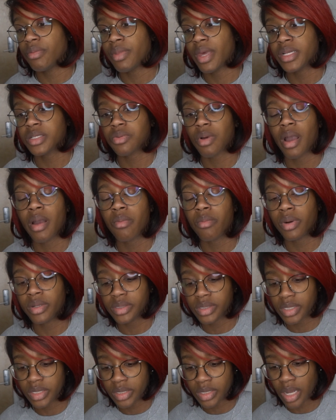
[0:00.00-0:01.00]
That's why I
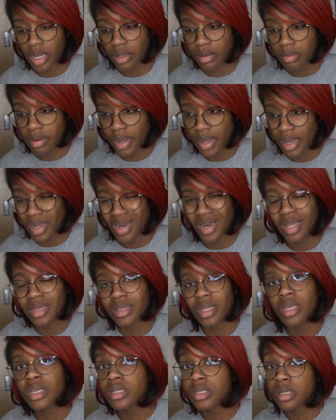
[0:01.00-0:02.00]
want this colorway, and I
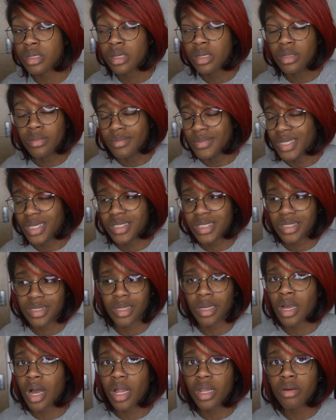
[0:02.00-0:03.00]
think it's just
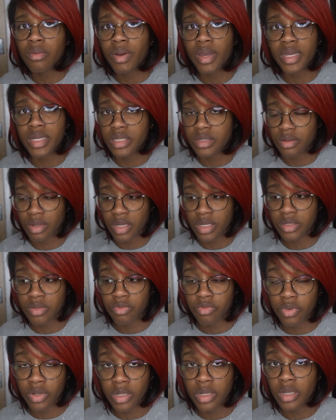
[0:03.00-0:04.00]
the colorway is
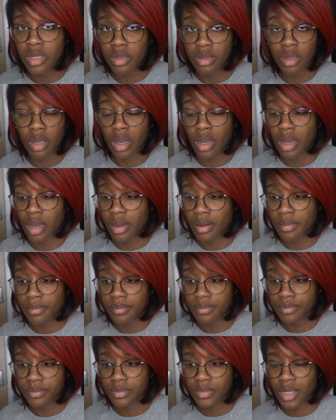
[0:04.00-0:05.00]
really,
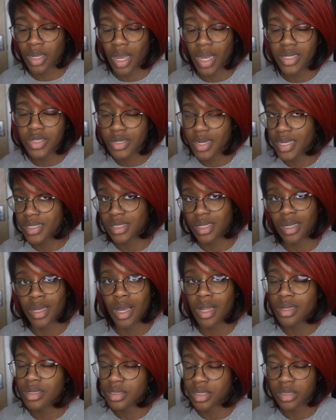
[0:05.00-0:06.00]
the contrasting
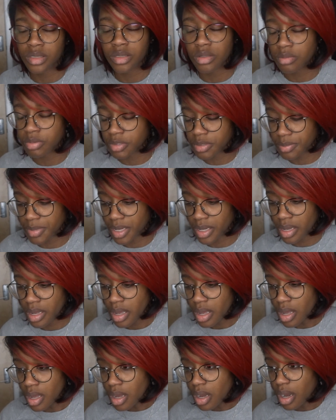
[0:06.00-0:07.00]
colors are dope to me.
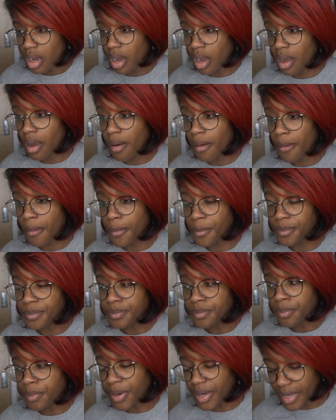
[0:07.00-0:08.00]

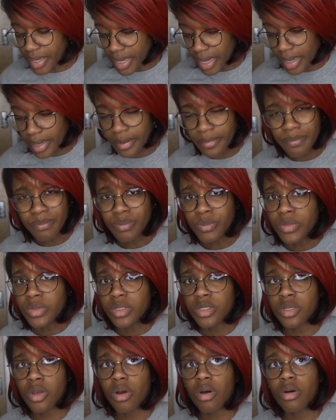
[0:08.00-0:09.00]
But yeah,
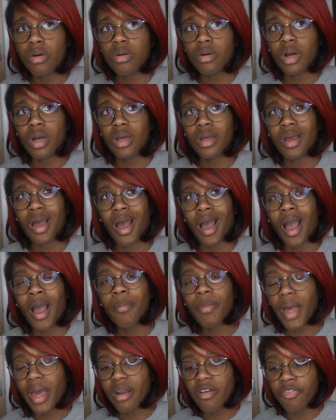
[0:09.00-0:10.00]
so
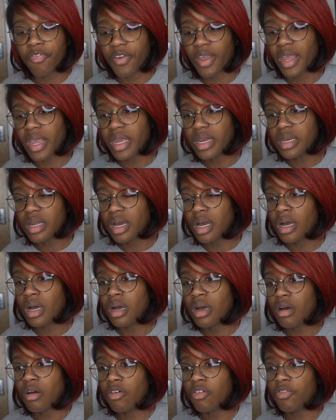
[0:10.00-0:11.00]
I'm not a fan
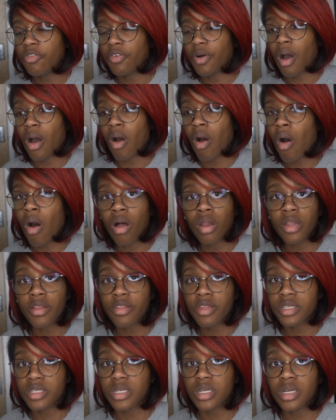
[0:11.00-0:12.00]
of all of
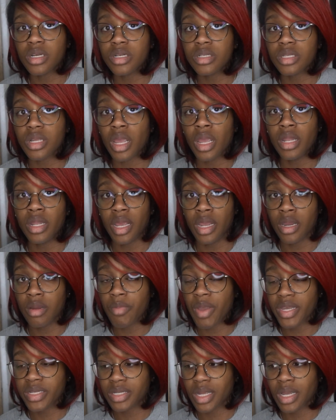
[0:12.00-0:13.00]
the sneakers in the Air
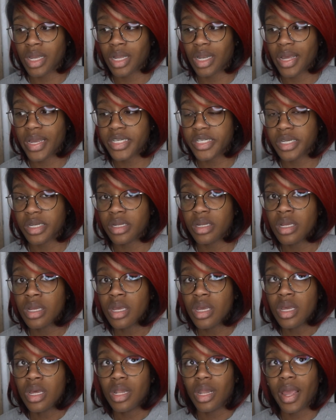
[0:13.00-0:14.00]
Max Day collection.
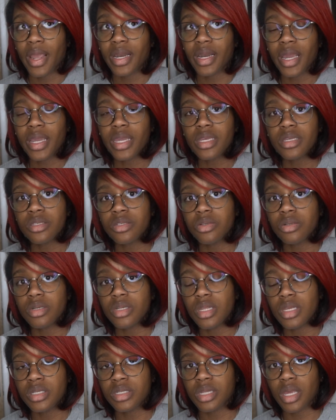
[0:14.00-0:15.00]
Like Nike's doing
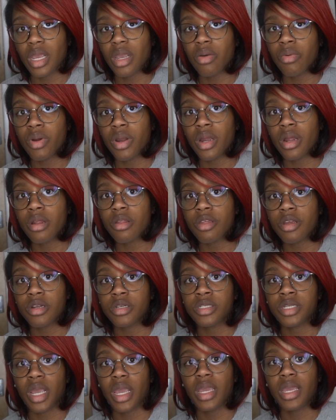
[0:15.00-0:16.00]
this thing where they're
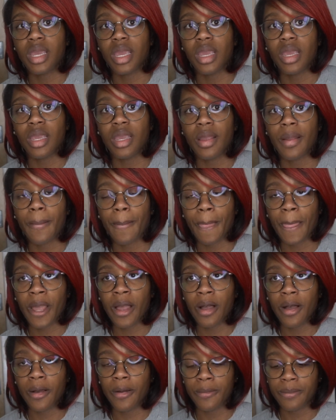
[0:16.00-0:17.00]
taking
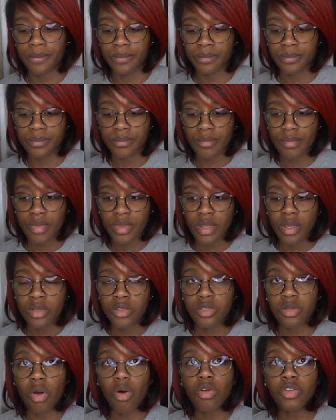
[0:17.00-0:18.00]

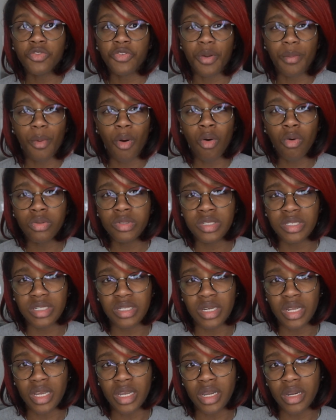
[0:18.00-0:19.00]
soles from old
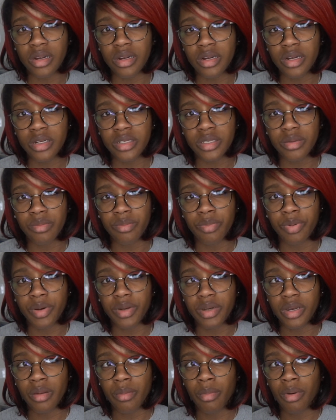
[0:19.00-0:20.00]
sneakers and
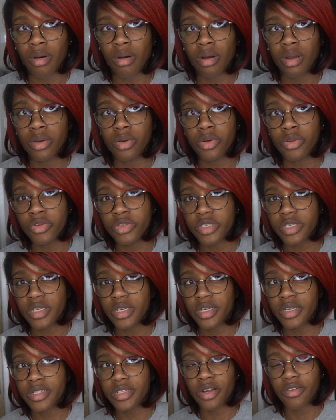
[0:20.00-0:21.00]
putting them on new
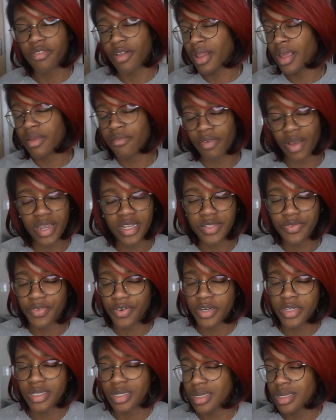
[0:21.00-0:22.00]
sneakers, or like vice
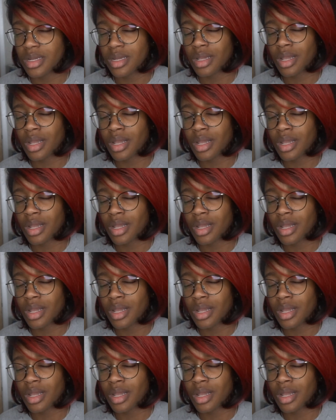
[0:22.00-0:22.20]
versa.